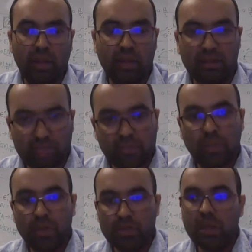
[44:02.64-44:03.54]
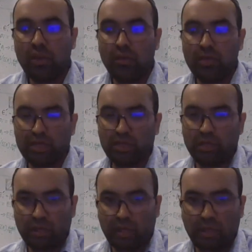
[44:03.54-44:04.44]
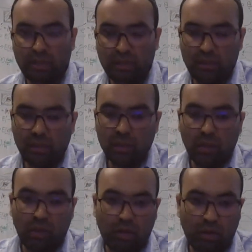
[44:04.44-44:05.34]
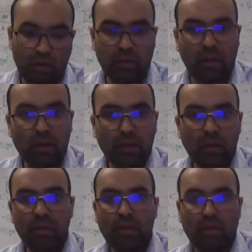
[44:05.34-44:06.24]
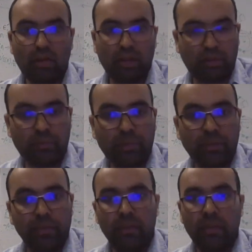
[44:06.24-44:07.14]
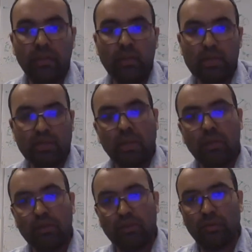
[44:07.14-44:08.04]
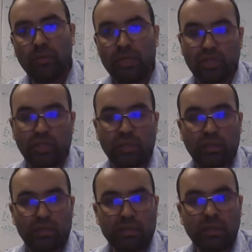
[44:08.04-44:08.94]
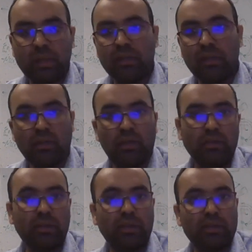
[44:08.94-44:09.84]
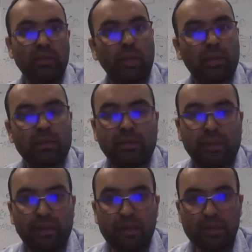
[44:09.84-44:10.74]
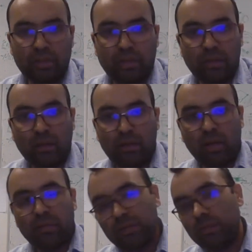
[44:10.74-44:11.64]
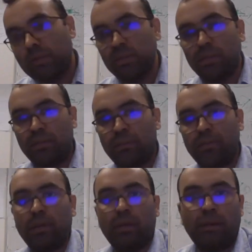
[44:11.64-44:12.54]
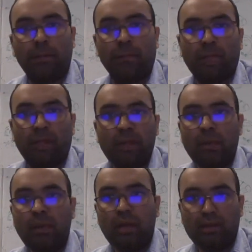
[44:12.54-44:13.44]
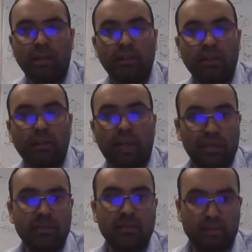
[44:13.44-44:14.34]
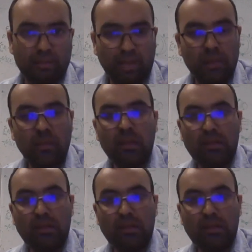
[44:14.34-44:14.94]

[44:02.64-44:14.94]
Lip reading: And just because how you measure the tree on the ground in the field versus how you measure it on the satellite, it also creates some bias. So there are a lot of sources of uncertain bias that